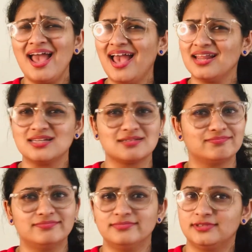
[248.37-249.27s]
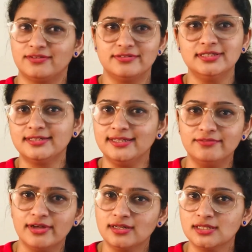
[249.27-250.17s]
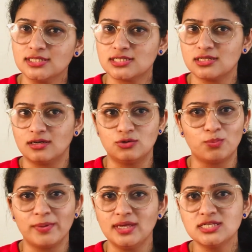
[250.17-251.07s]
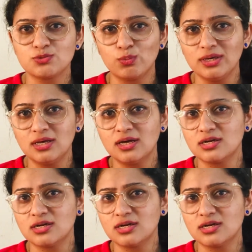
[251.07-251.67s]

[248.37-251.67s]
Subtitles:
And definitely when this rupee is weaker,